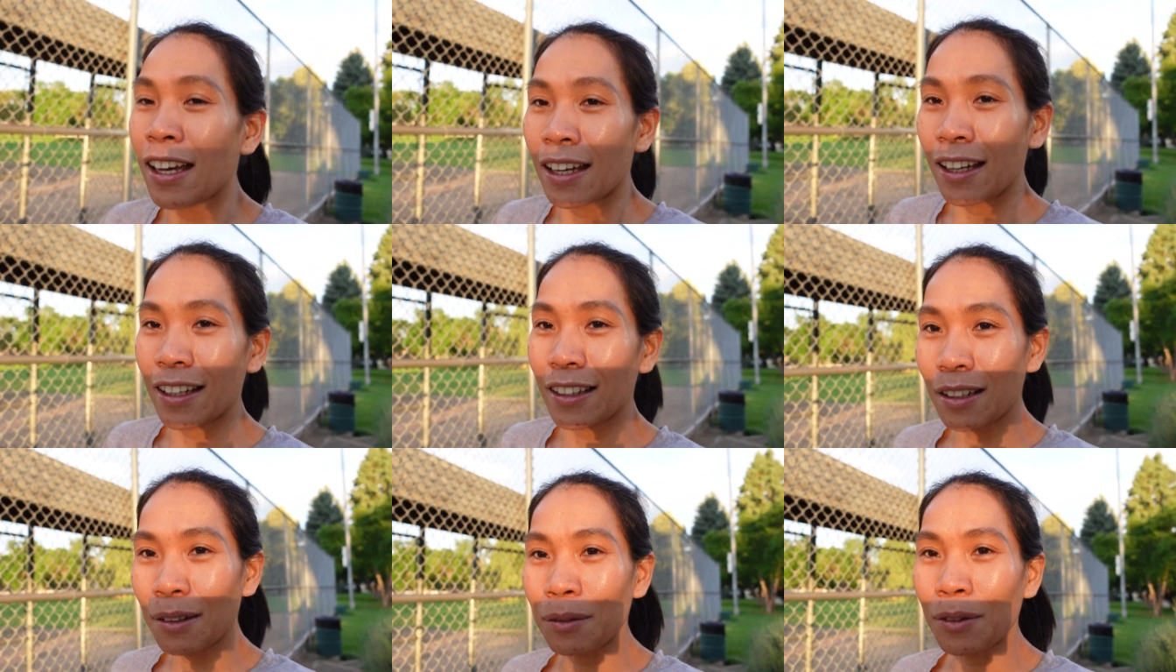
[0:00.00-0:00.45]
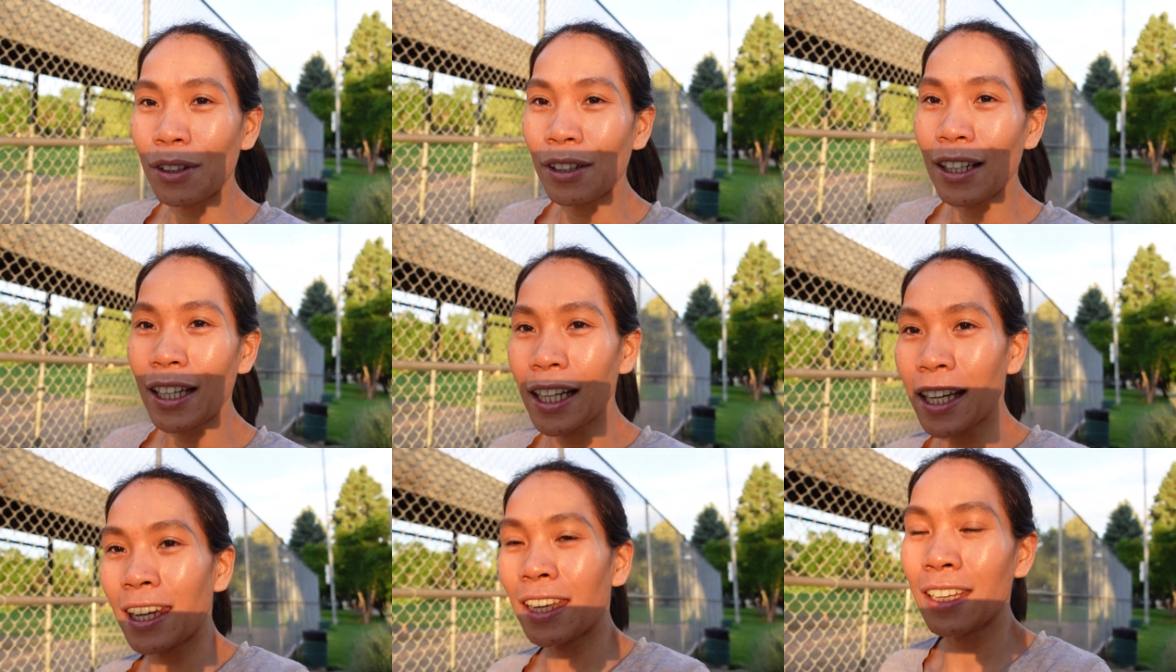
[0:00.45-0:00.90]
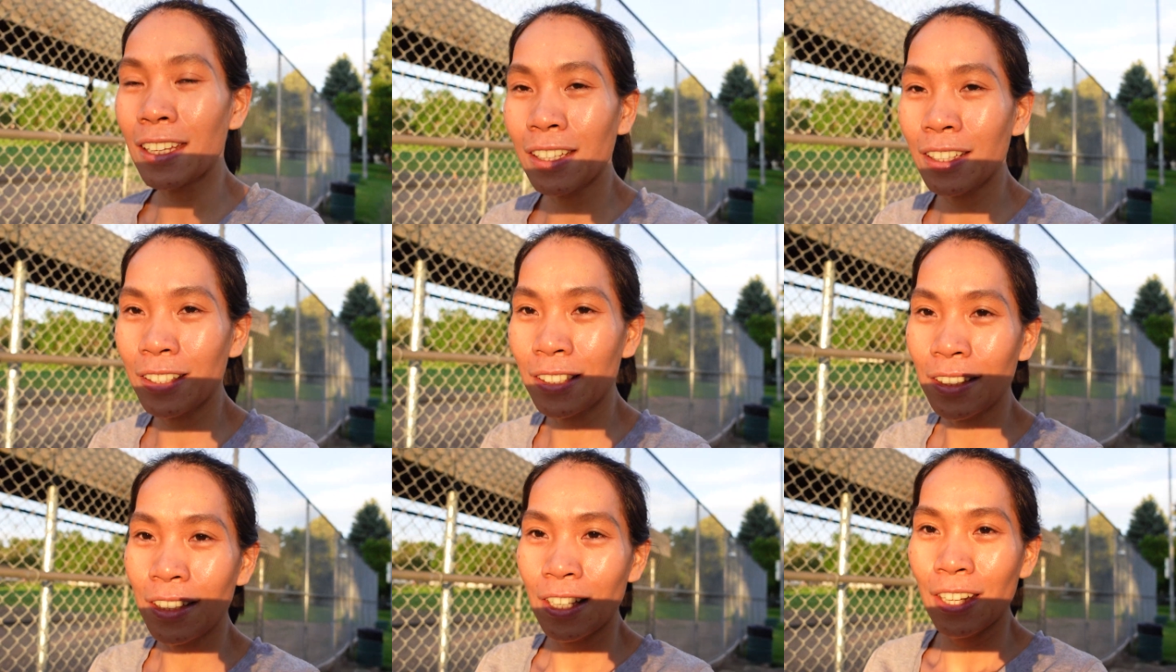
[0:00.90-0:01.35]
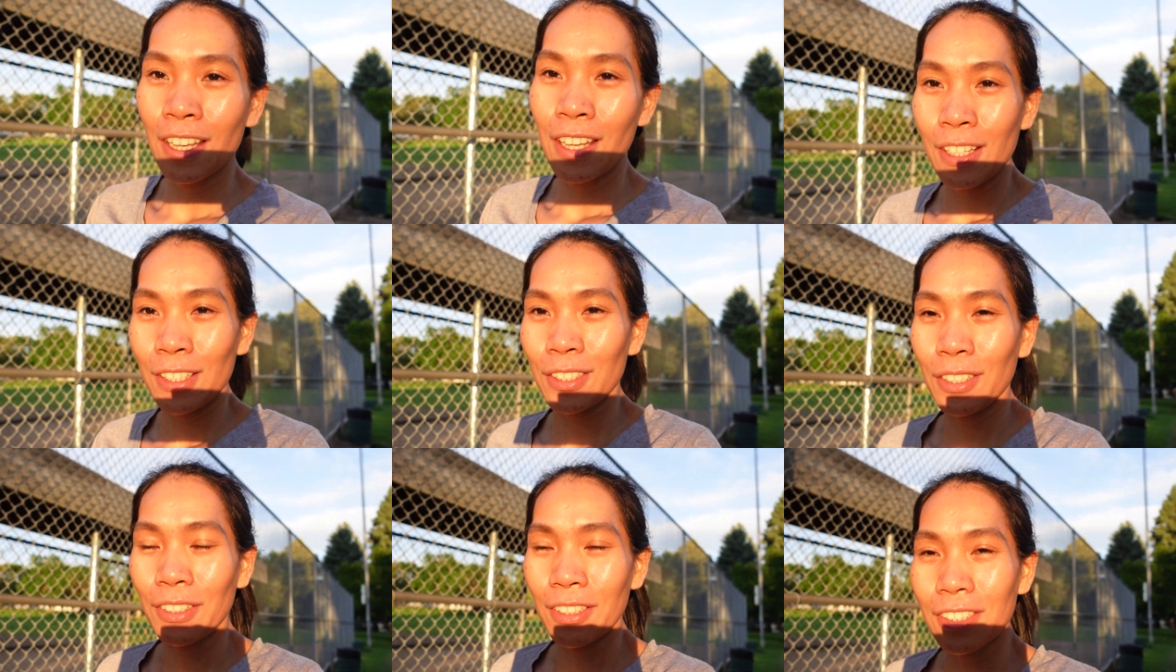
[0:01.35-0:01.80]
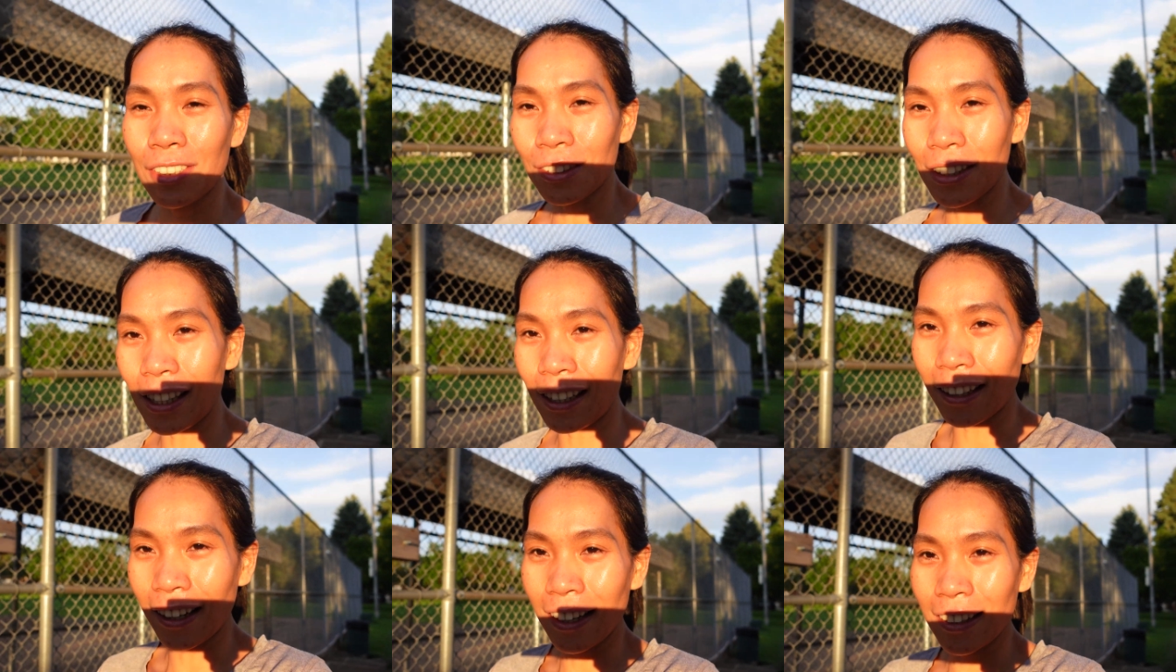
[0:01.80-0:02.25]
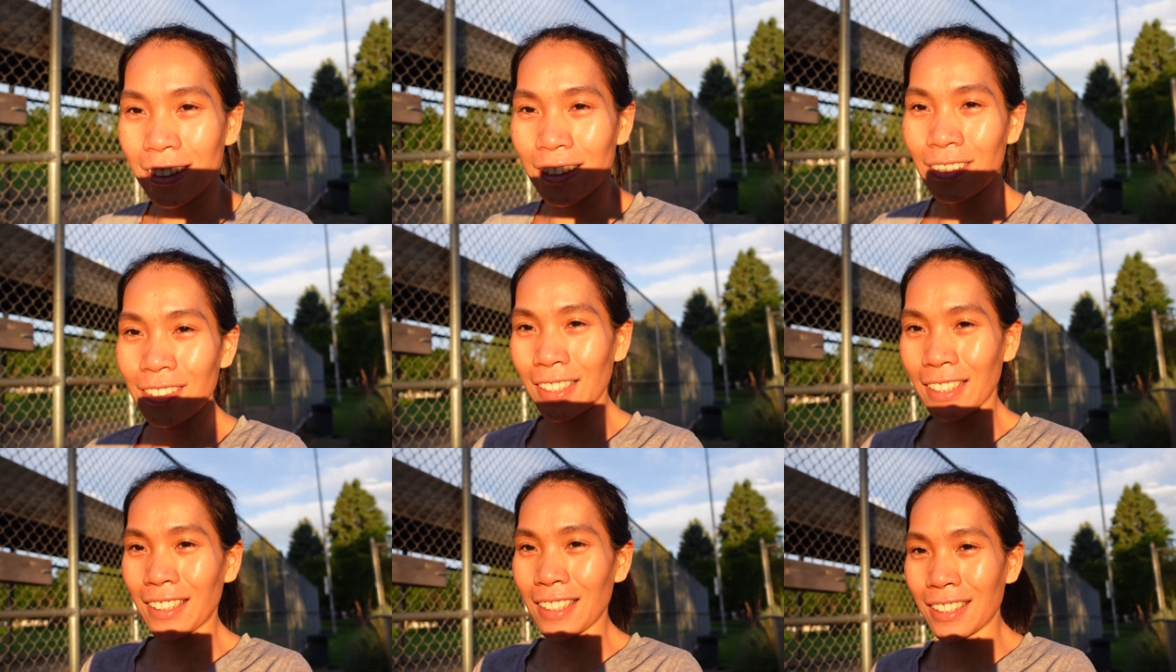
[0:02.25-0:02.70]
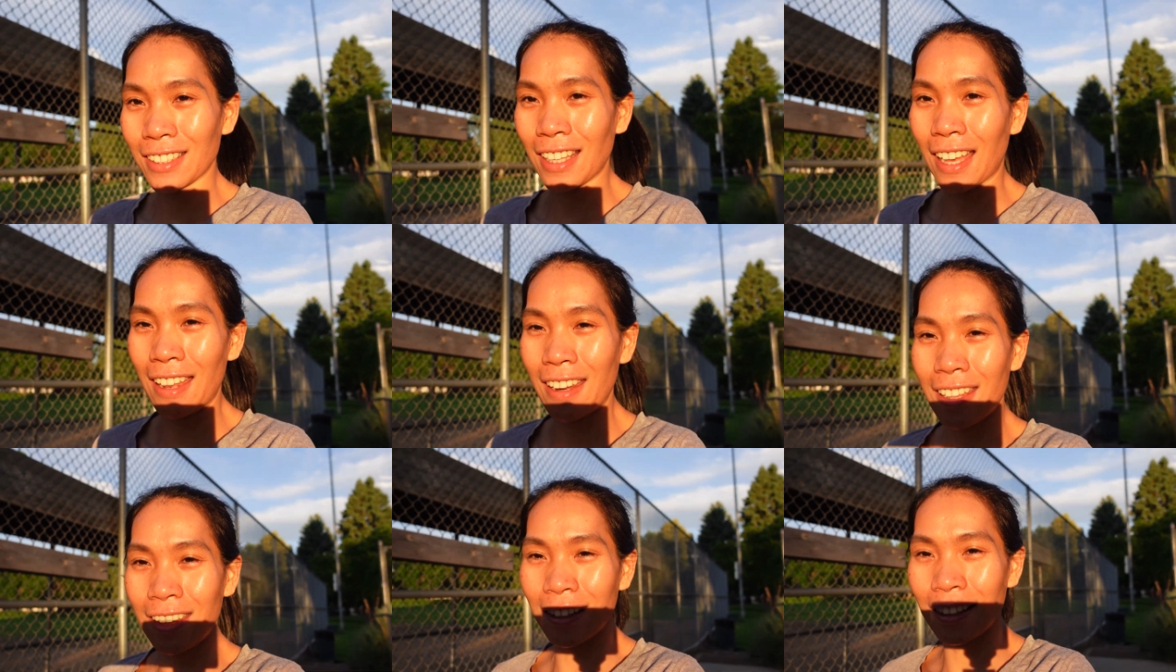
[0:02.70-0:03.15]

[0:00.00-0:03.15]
in the morning, so it's really nice to look at the sun.